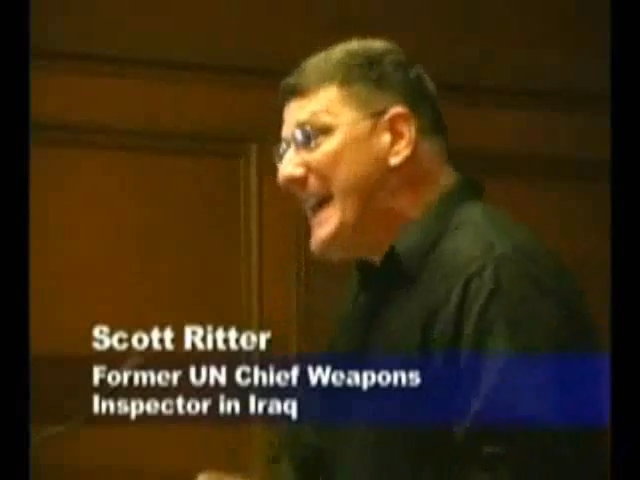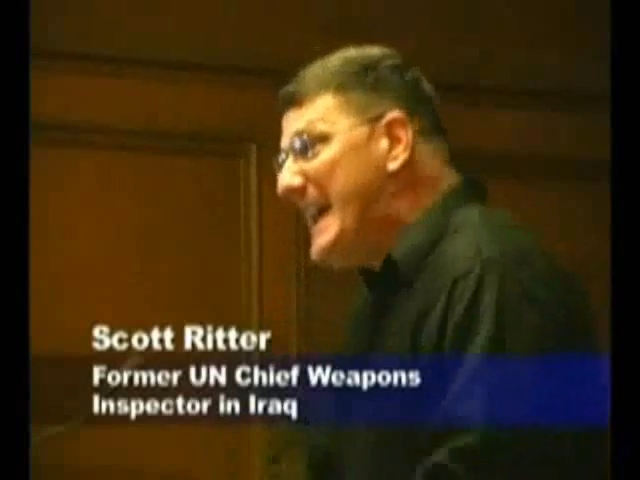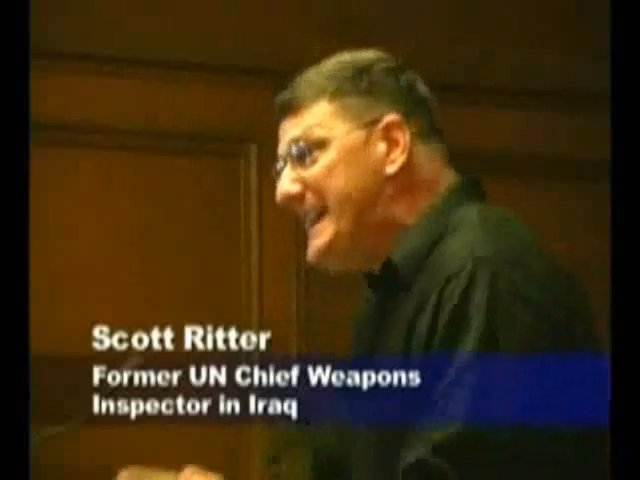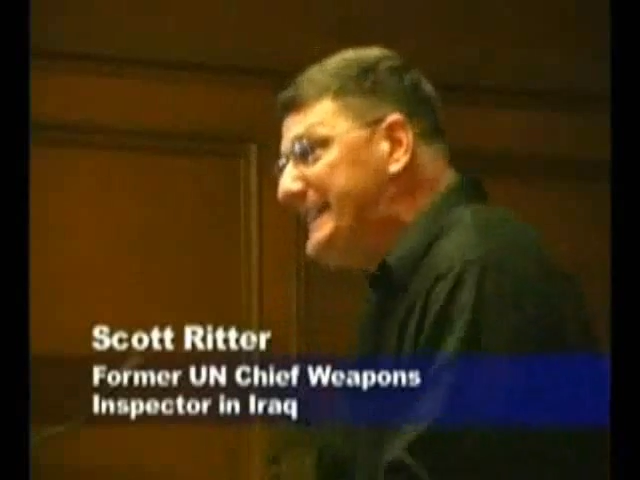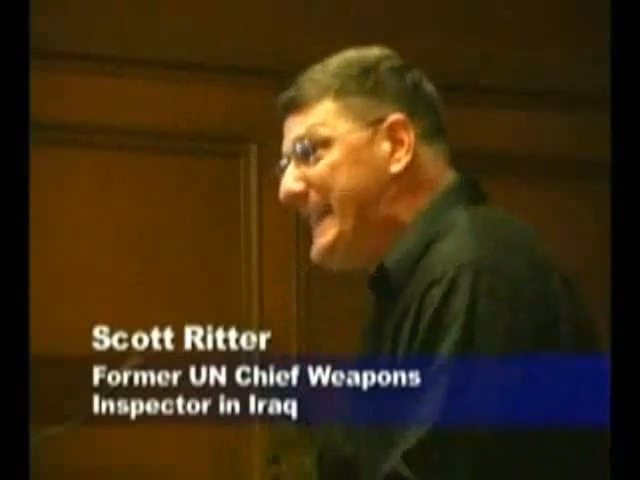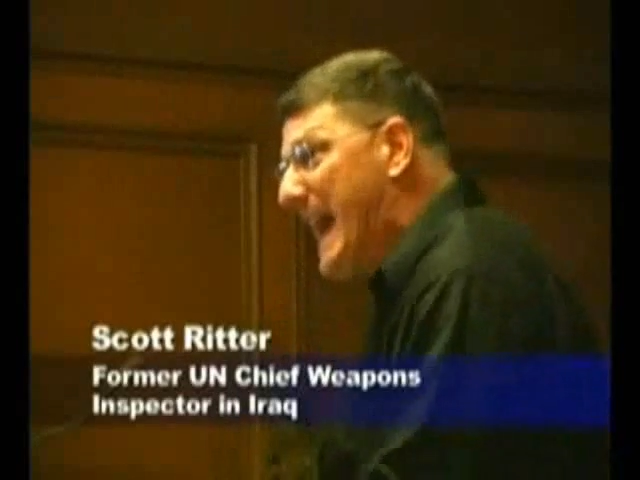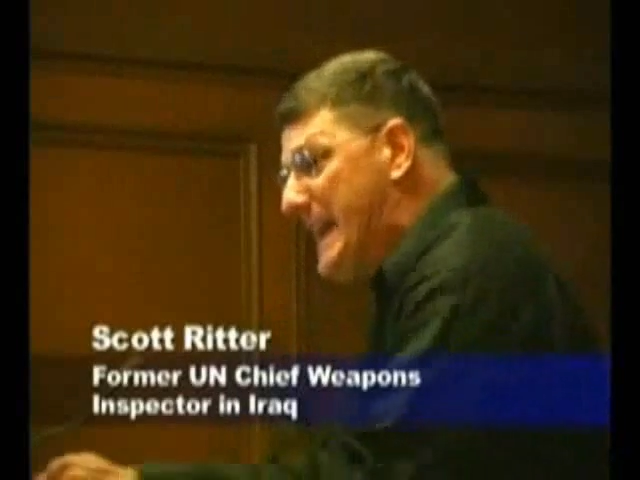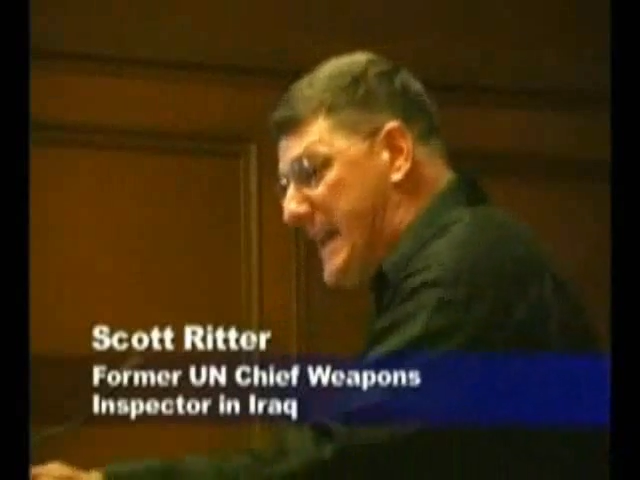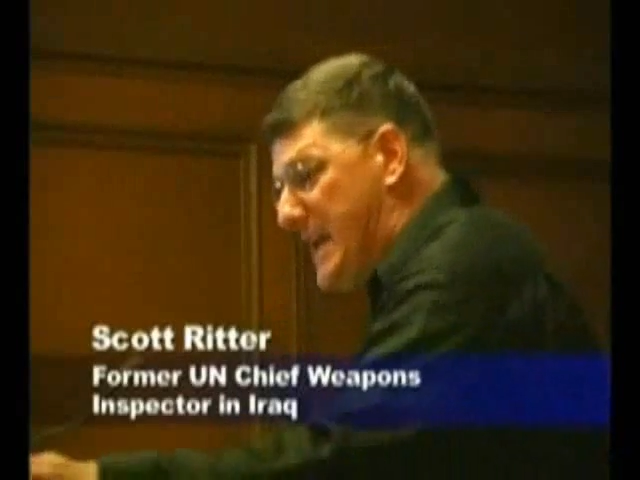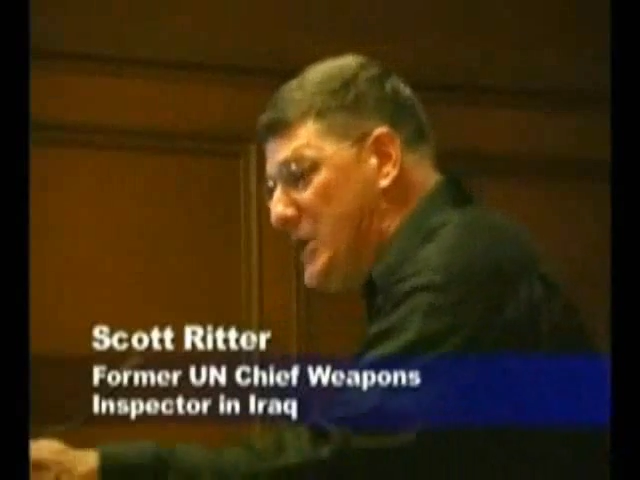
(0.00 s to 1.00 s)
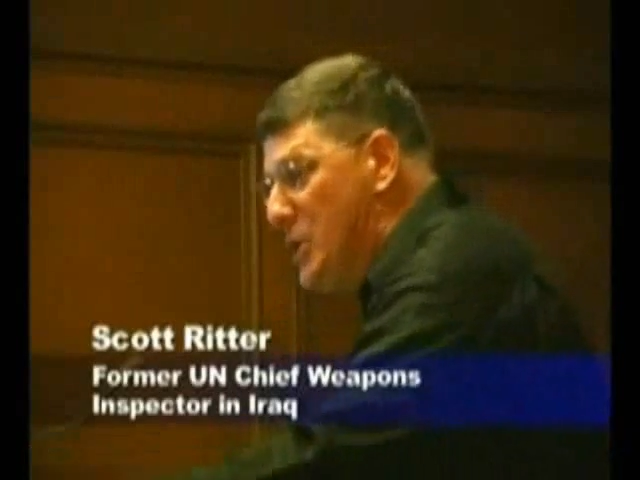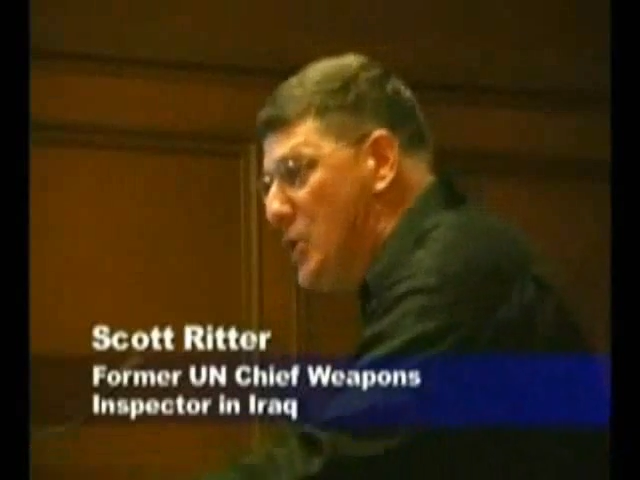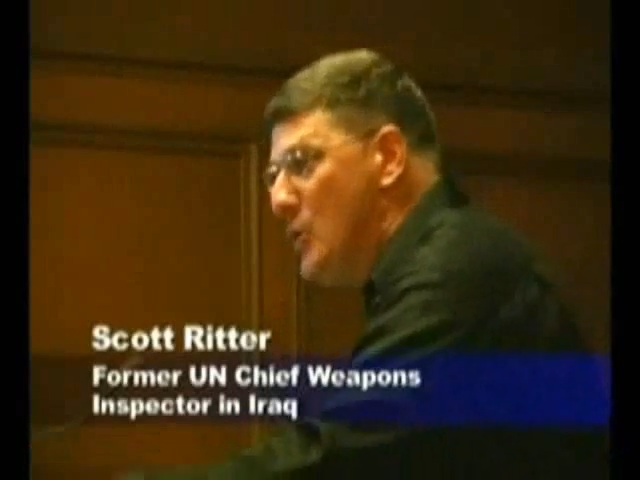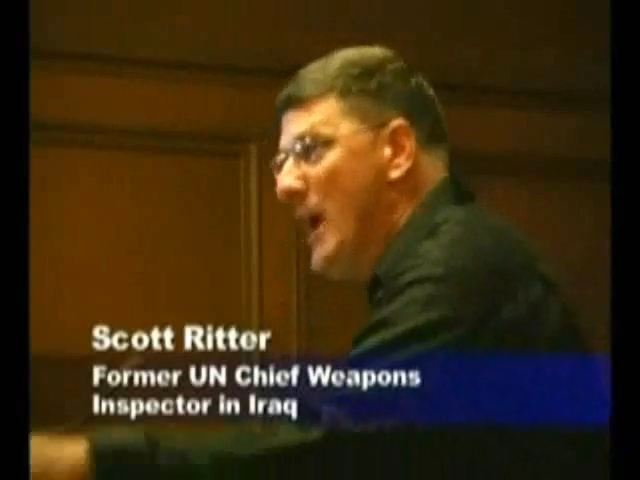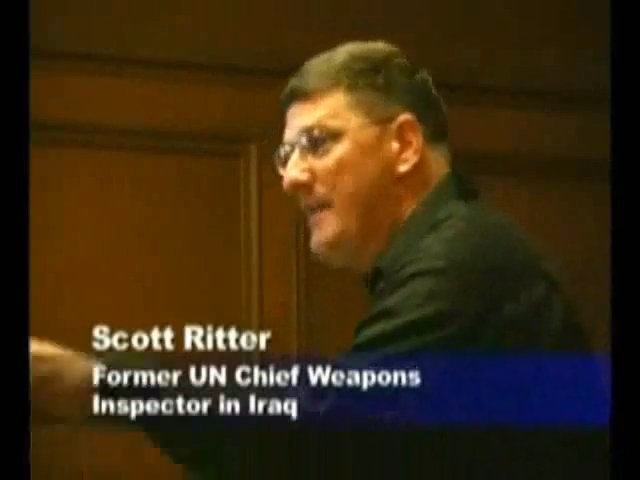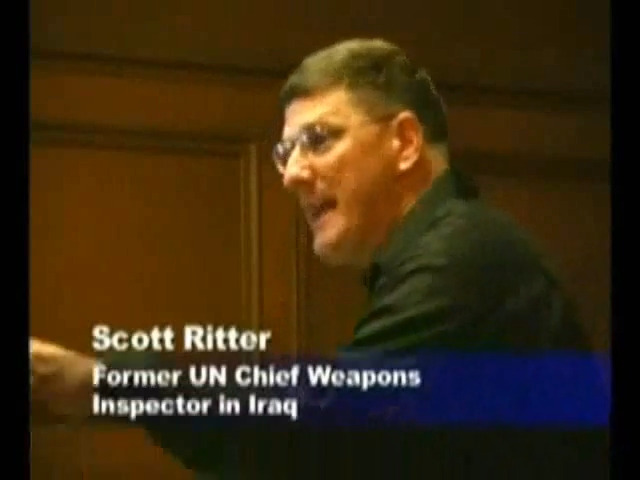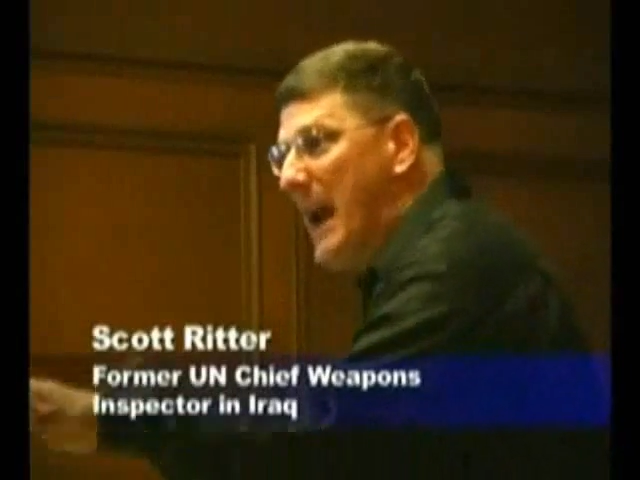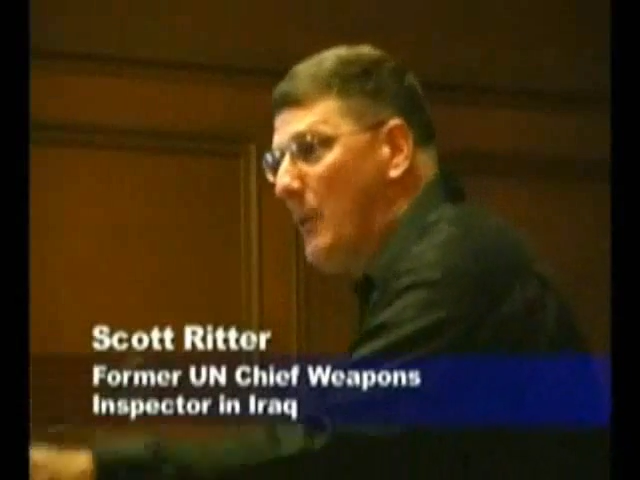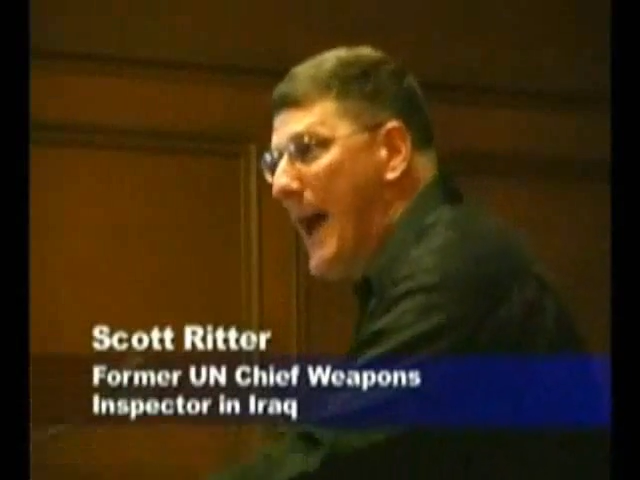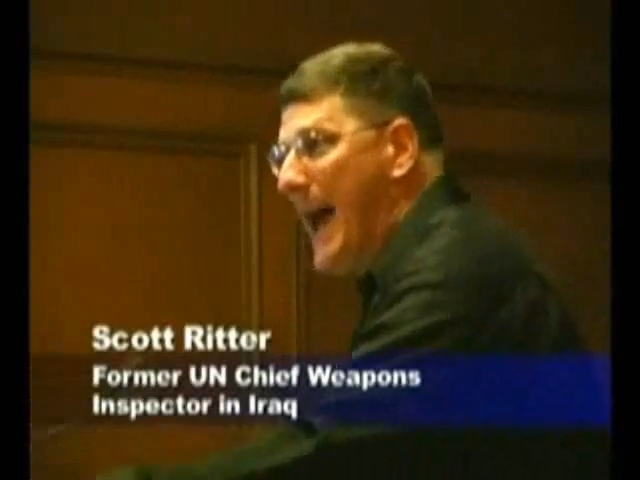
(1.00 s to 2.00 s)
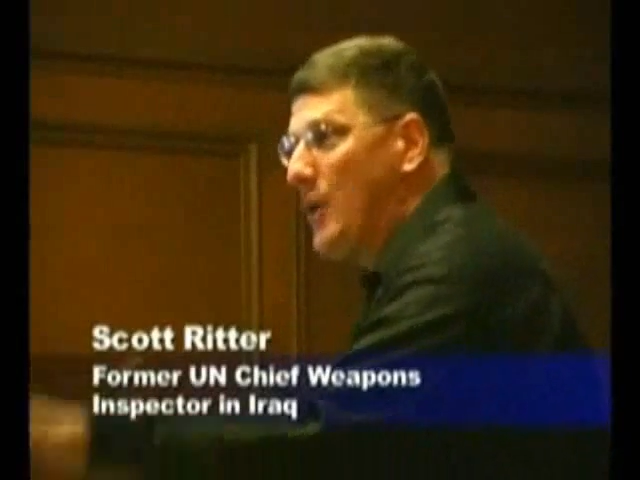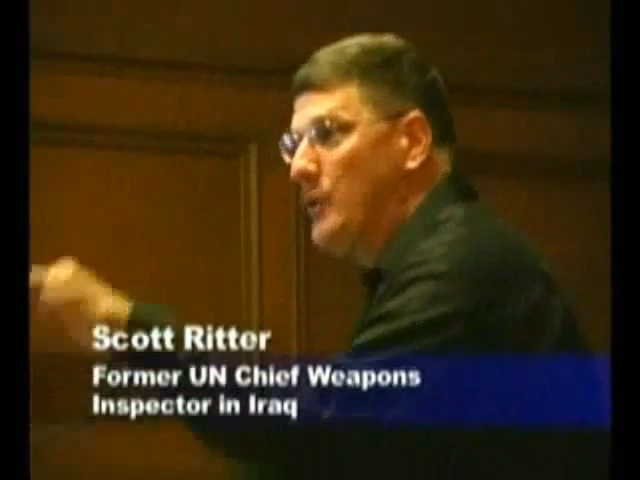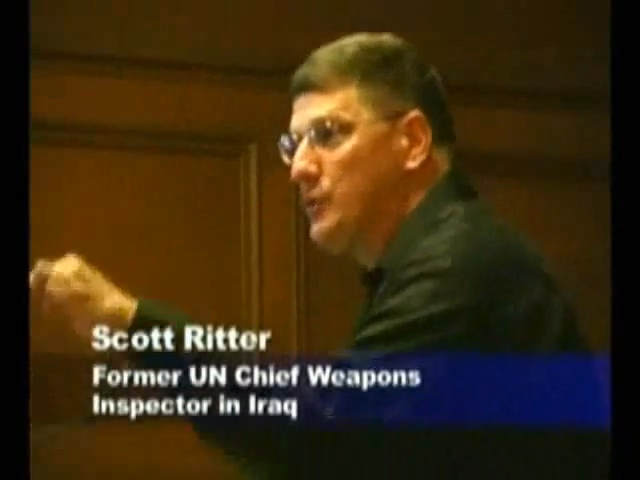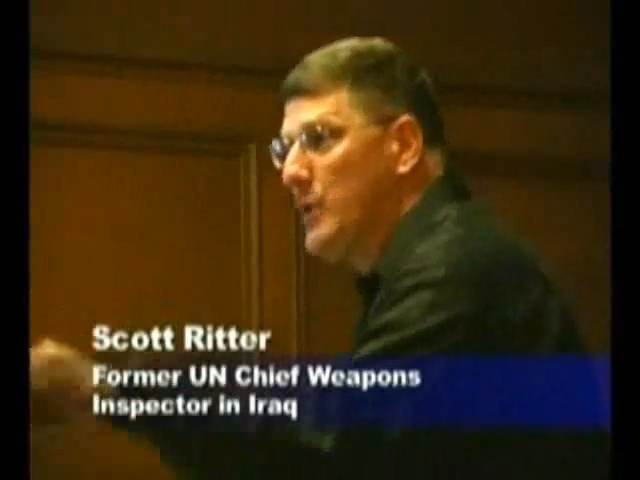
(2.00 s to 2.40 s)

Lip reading: He said he knew that Iraq was